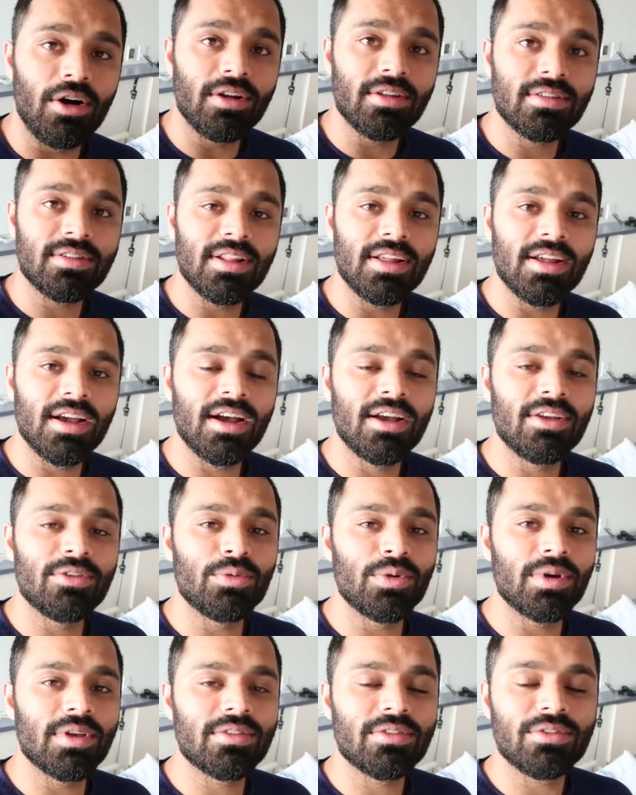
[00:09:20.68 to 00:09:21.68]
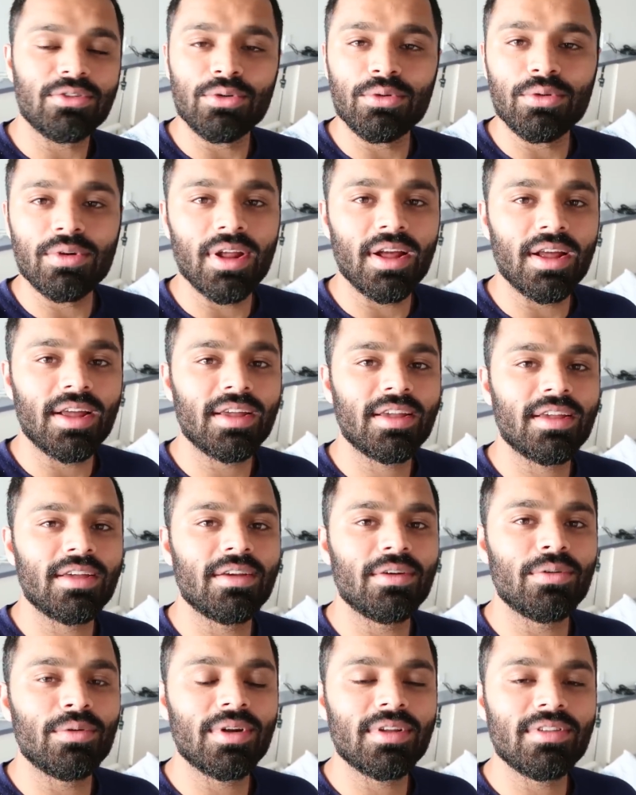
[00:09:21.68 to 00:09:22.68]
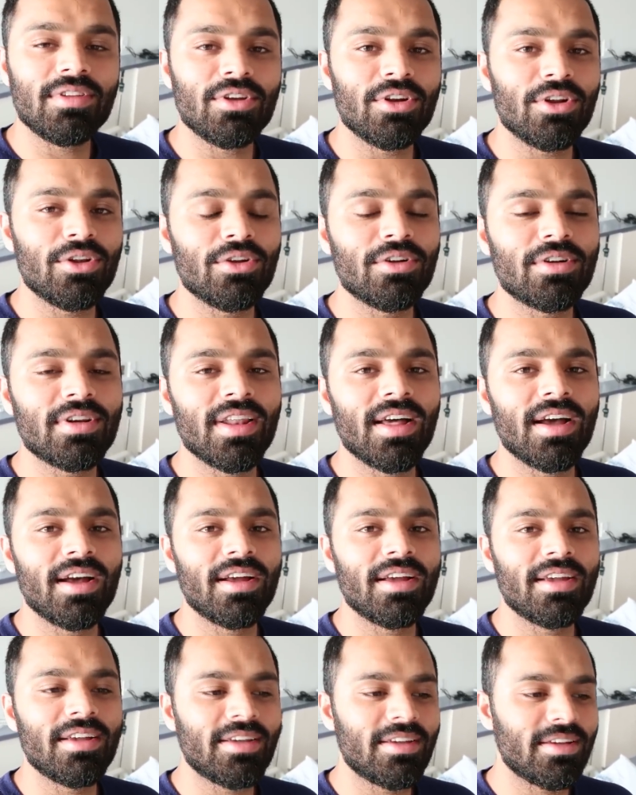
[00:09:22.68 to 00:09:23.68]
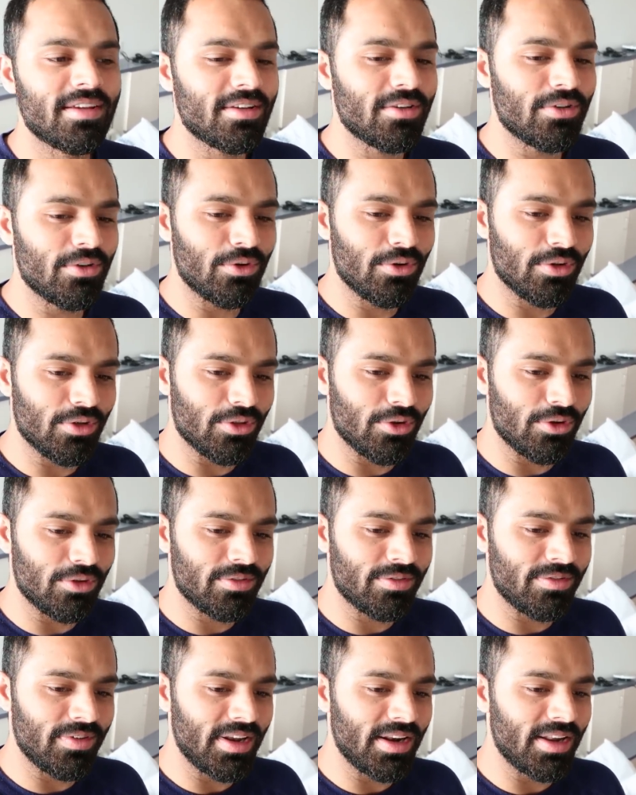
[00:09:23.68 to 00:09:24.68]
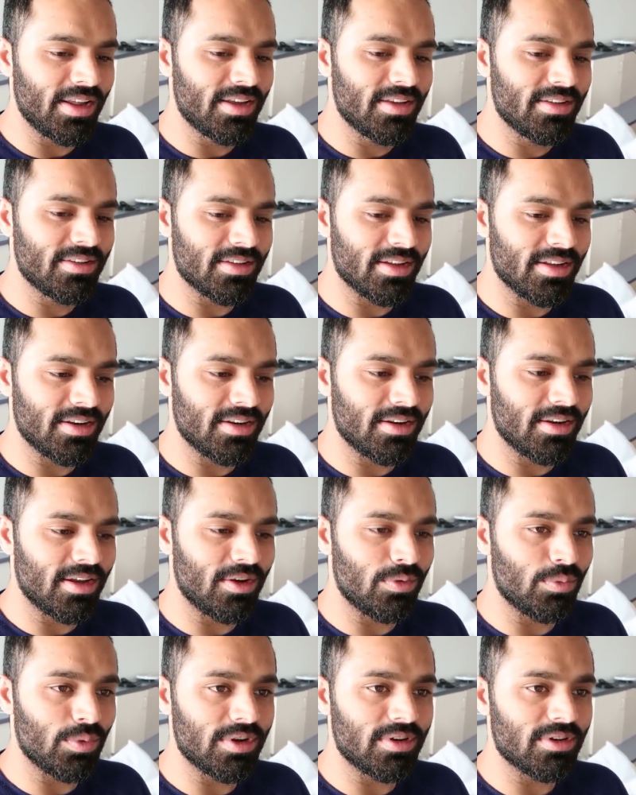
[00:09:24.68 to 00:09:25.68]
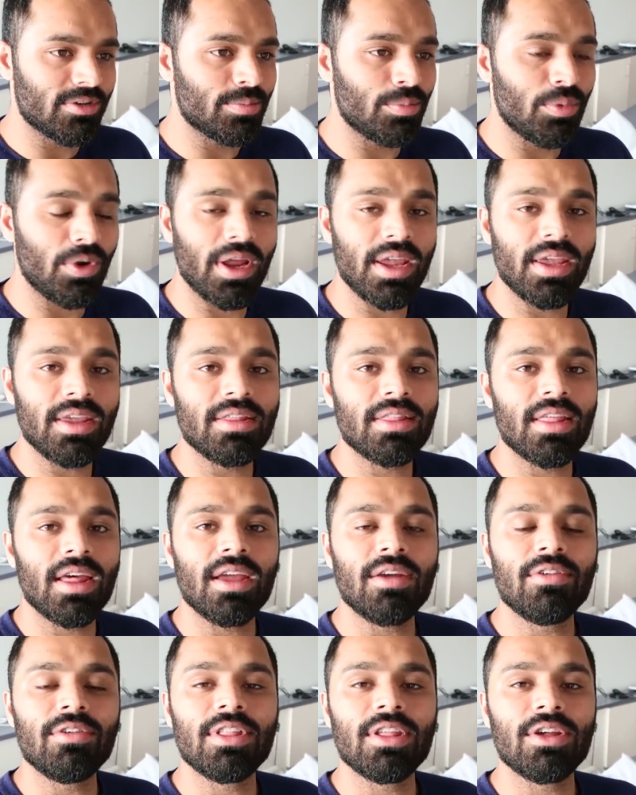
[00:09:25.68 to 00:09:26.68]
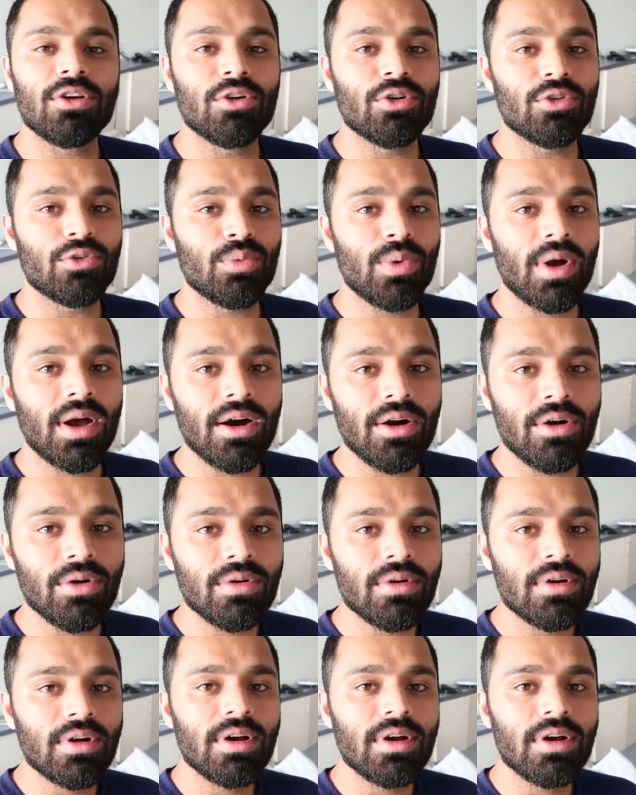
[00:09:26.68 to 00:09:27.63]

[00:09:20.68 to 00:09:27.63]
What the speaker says: Honestly, guys, we're still like, what is he gonna look like? All of those feelings, and we're just praying that everything goes well.